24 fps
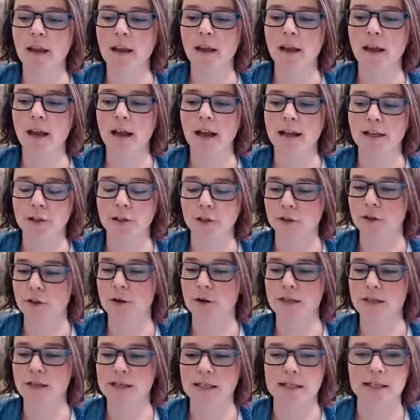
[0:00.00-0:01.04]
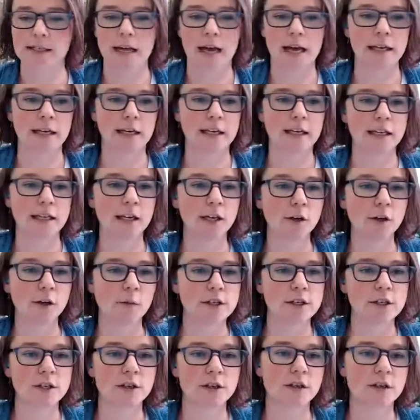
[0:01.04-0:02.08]
And you'll notice it's added here,
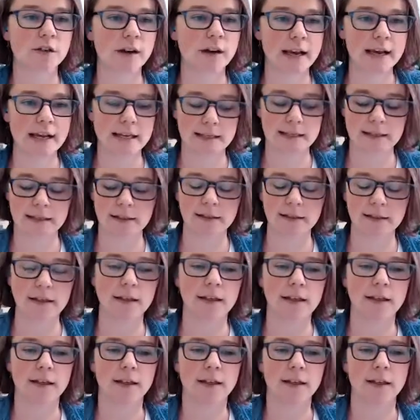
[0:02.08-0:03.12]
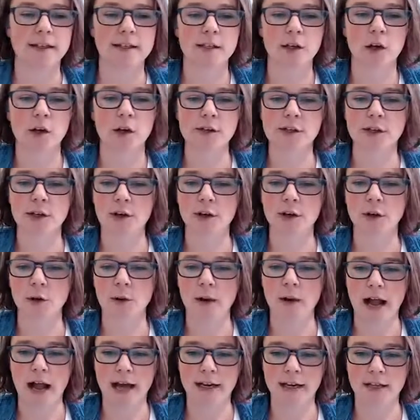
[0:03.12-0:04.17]
which is great. It's
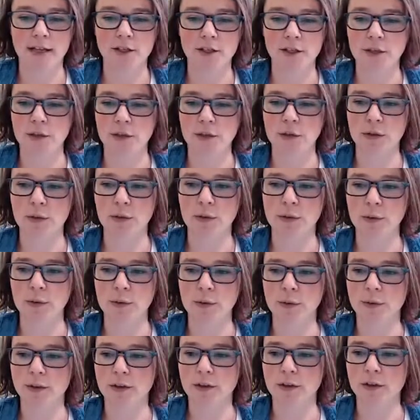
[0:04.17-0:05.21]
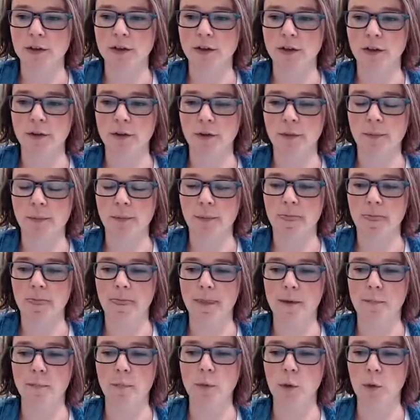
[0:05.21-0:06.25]
also added to
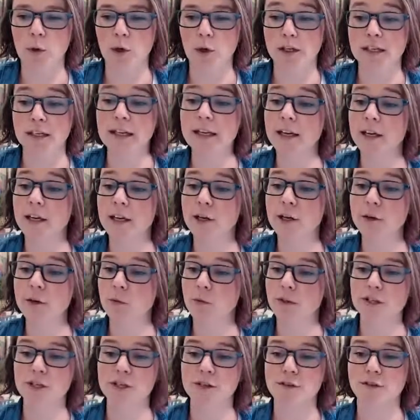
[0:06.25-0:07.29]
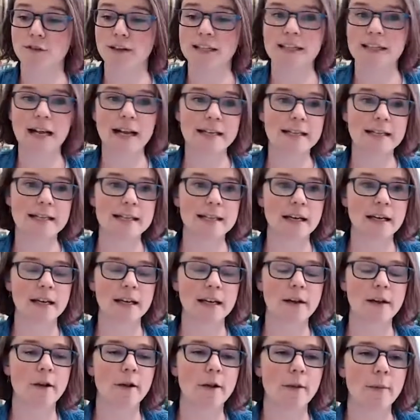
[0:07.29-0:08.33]
the board here, which is
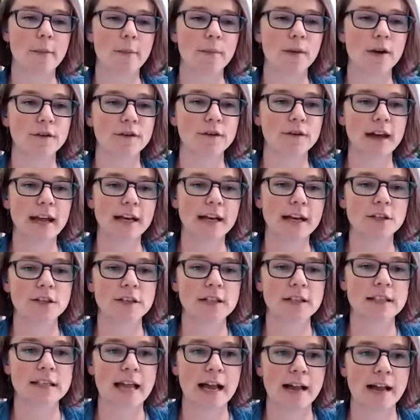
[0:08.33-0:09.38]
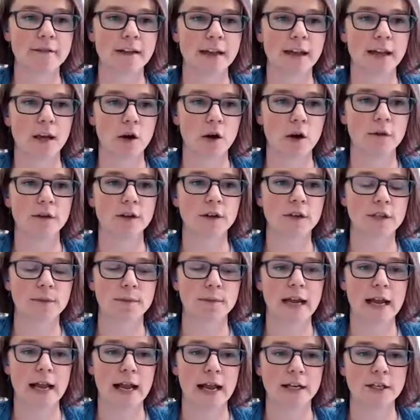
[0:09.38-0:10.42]
fantastic. But if I actually navigate over to
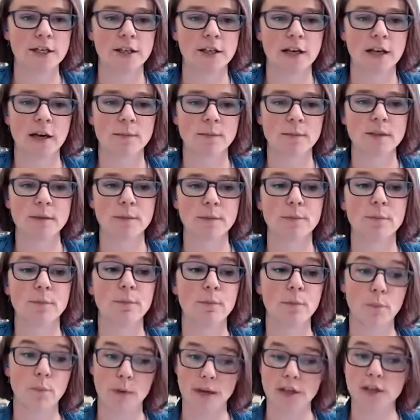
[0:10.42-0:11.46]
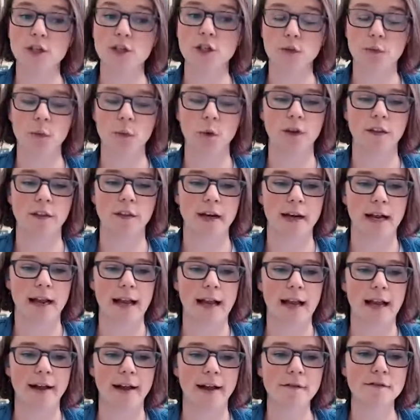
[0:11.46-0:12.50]
my action items issue board that I
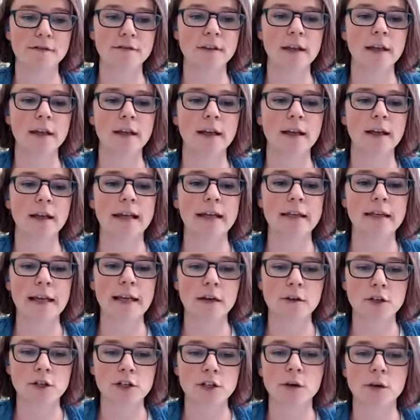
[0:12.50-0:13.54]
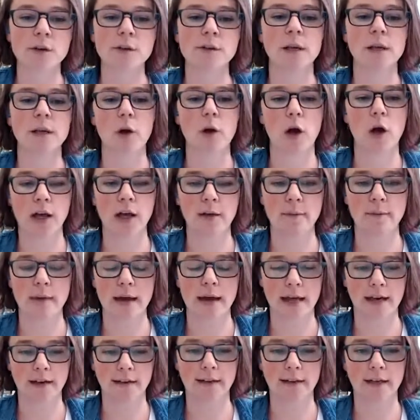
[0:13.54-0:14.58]
have, it now shows up
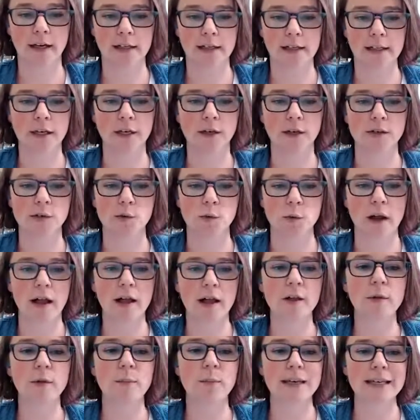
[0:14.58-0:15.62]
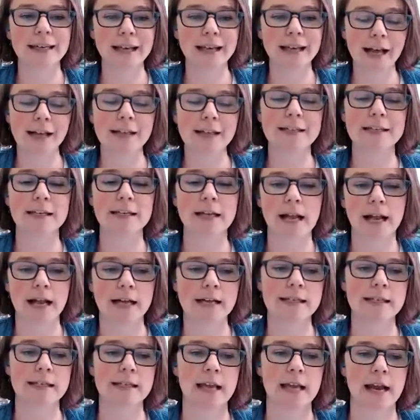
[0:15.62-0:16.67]
automatically on here as well because it
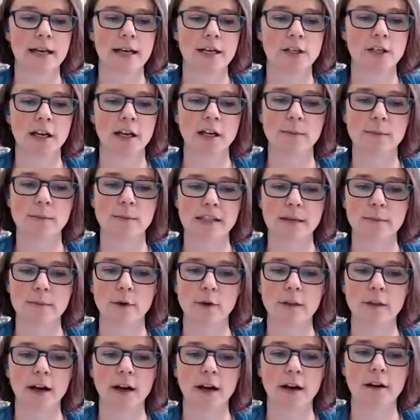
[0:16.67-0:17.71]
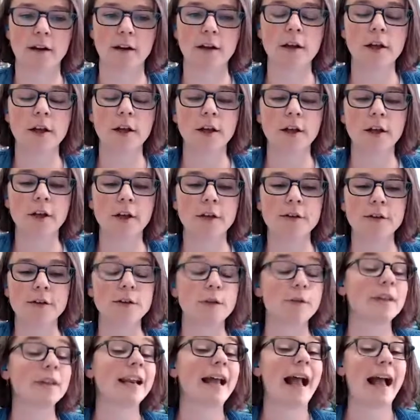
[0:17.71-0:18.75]
has the action items label there. So
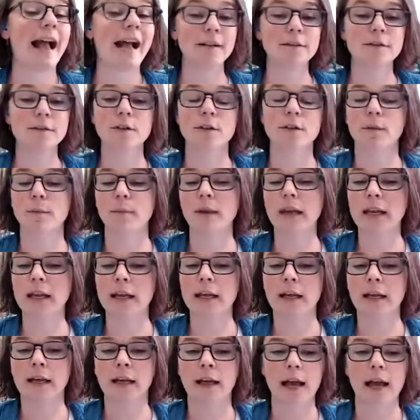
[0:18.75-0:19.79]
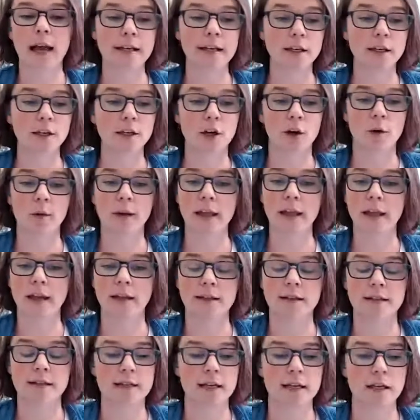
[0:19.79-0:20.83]
then after the meeting, I can go in
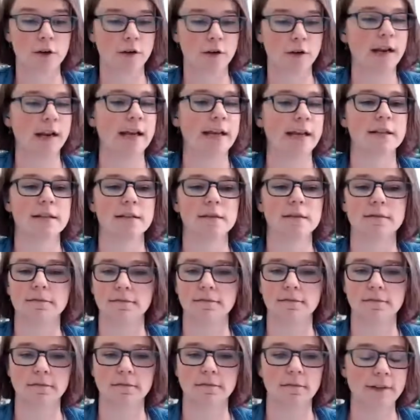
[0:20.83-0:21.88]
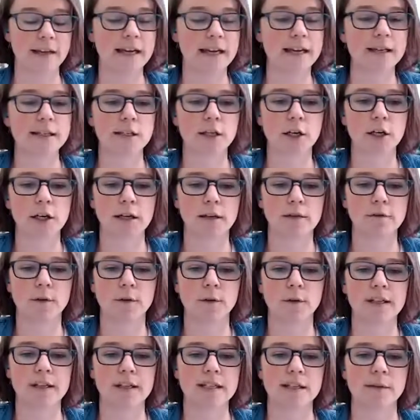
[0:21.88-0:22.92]
and say, great, getting started info
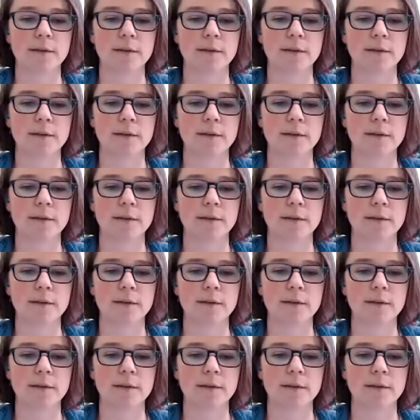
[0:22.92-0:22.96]
needs some